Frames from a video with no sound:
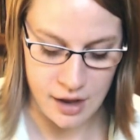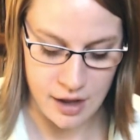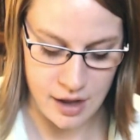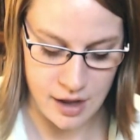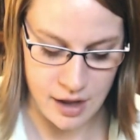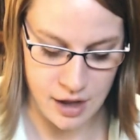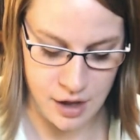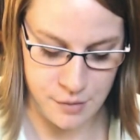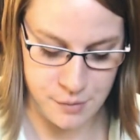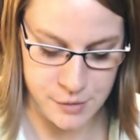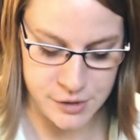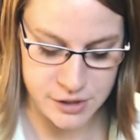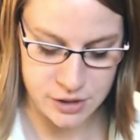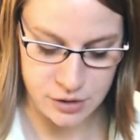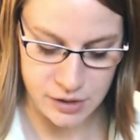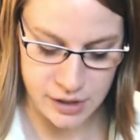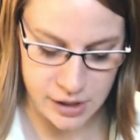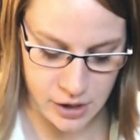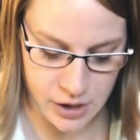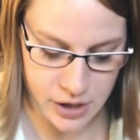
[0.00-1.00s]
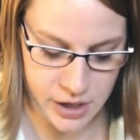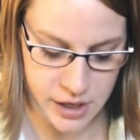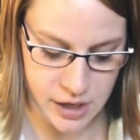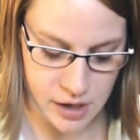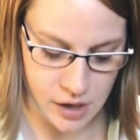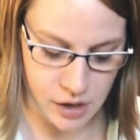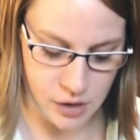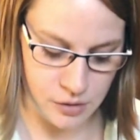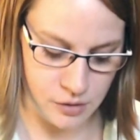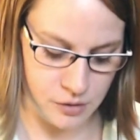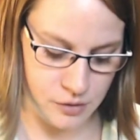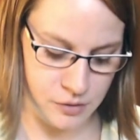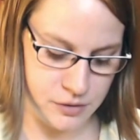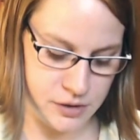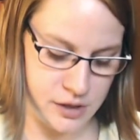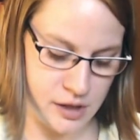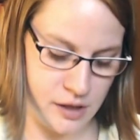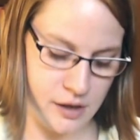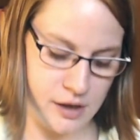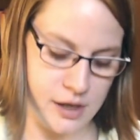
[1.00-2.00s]
Um, so I already
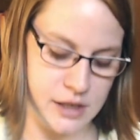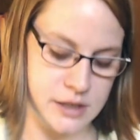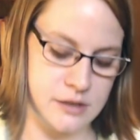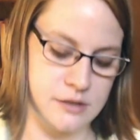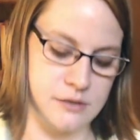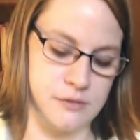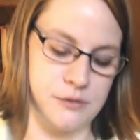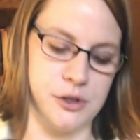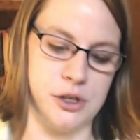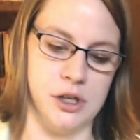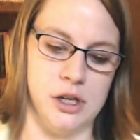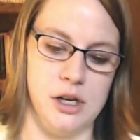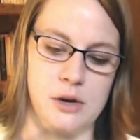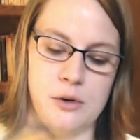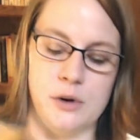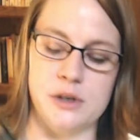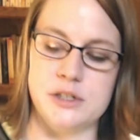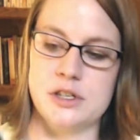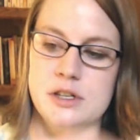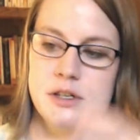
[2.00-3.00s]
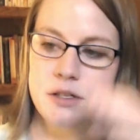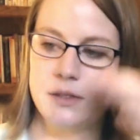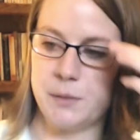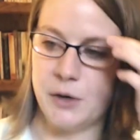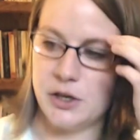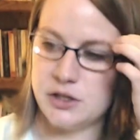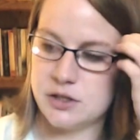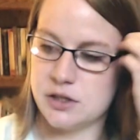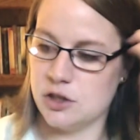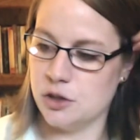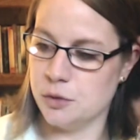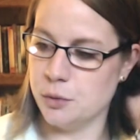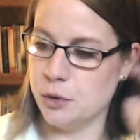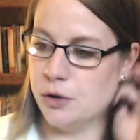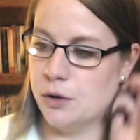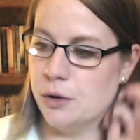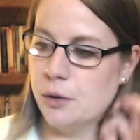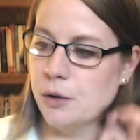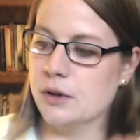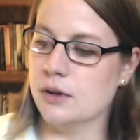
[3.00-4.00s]
owned this really gorgeous Barnes &
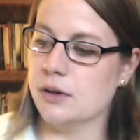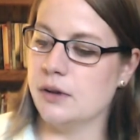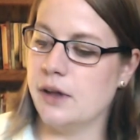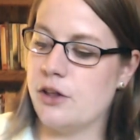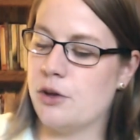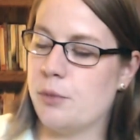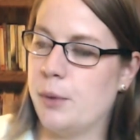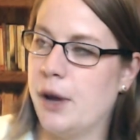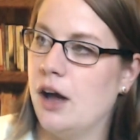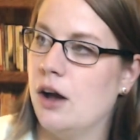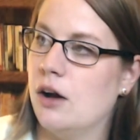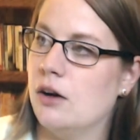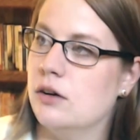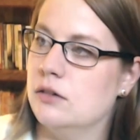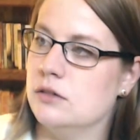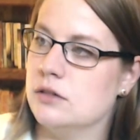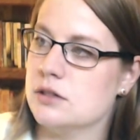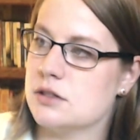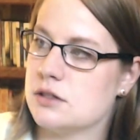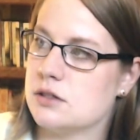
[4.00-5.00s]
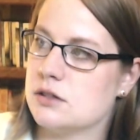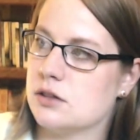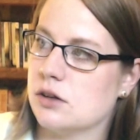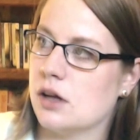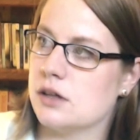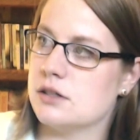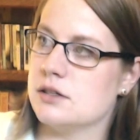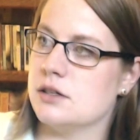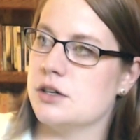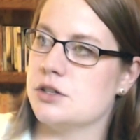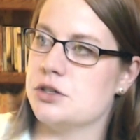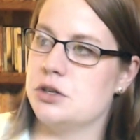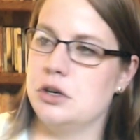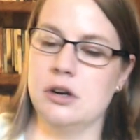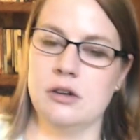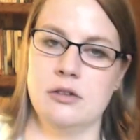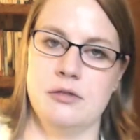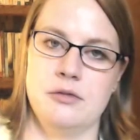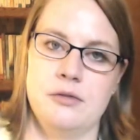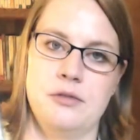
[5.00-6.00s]
Noble leather-bound deluxe edition
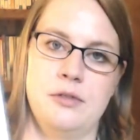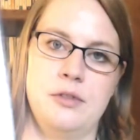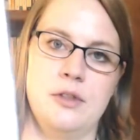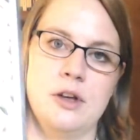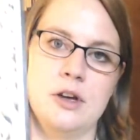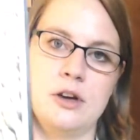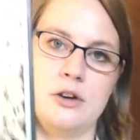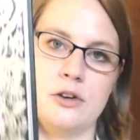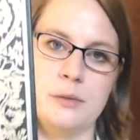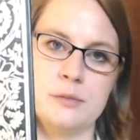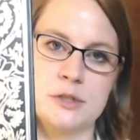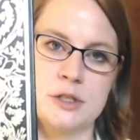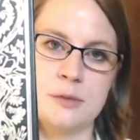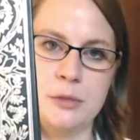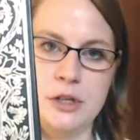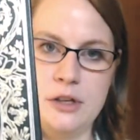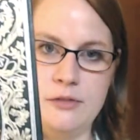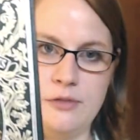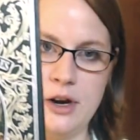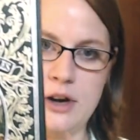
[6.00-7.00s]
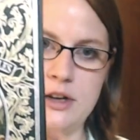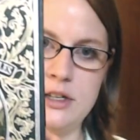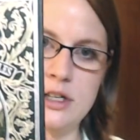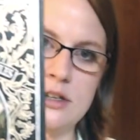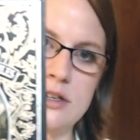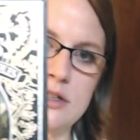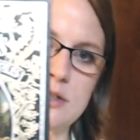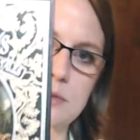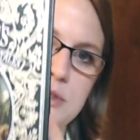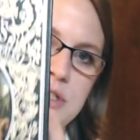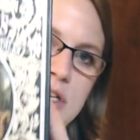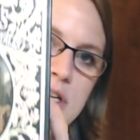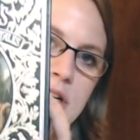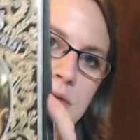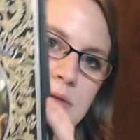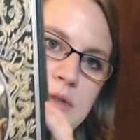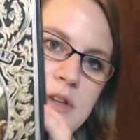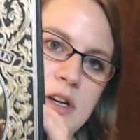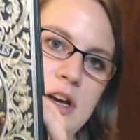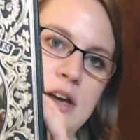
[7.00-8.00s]
of the Grimm's Complete Fairy Tales, which I
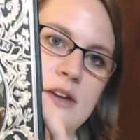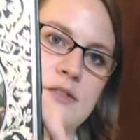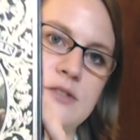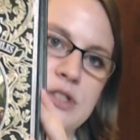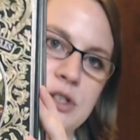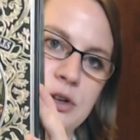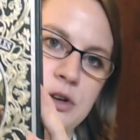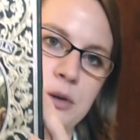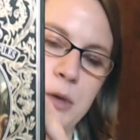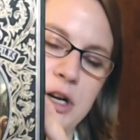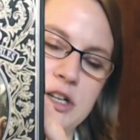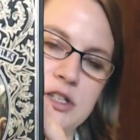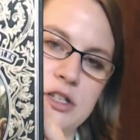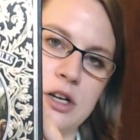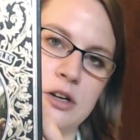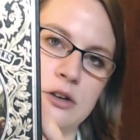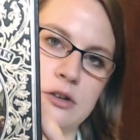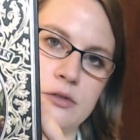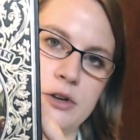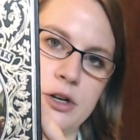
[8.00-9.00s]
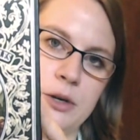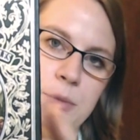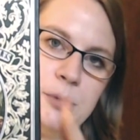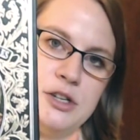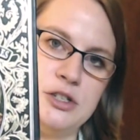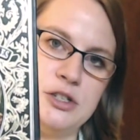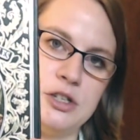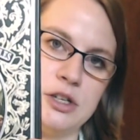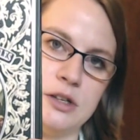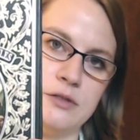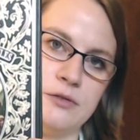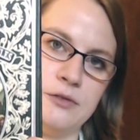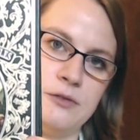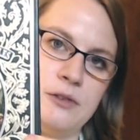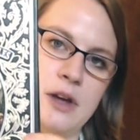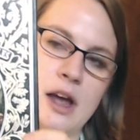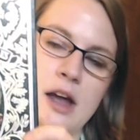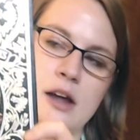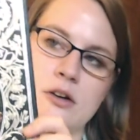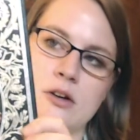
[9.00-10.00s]
don't think I've shown on my channel very much at
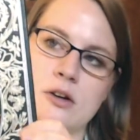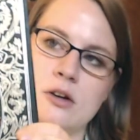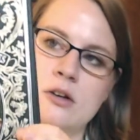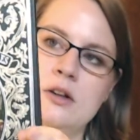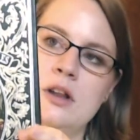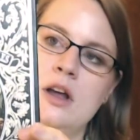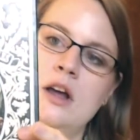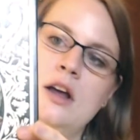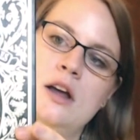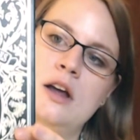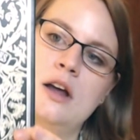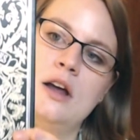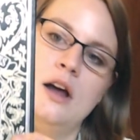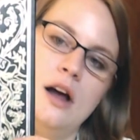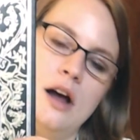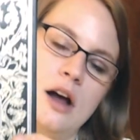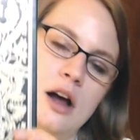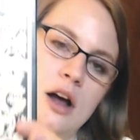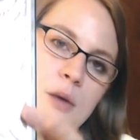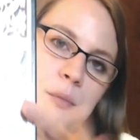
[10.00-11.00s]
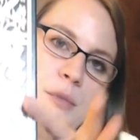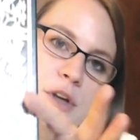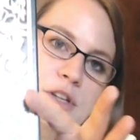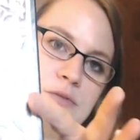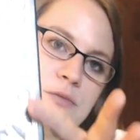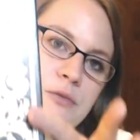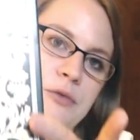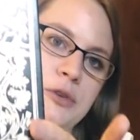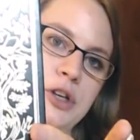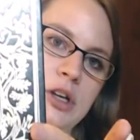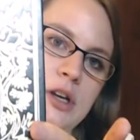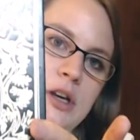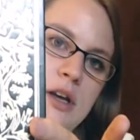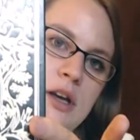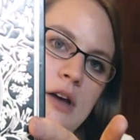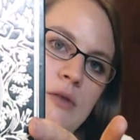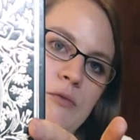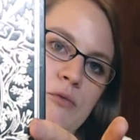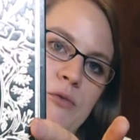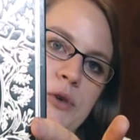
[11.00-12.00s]
all. Um, it's
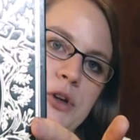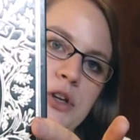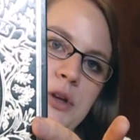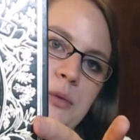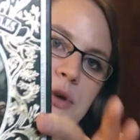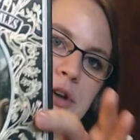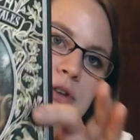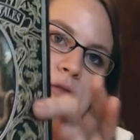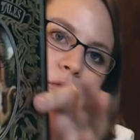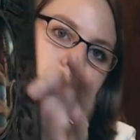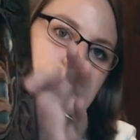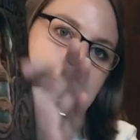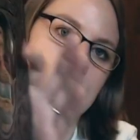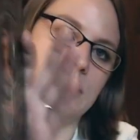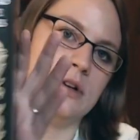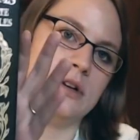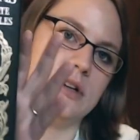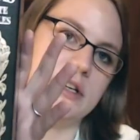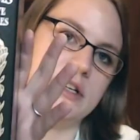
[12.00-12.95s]
really, really beautiful.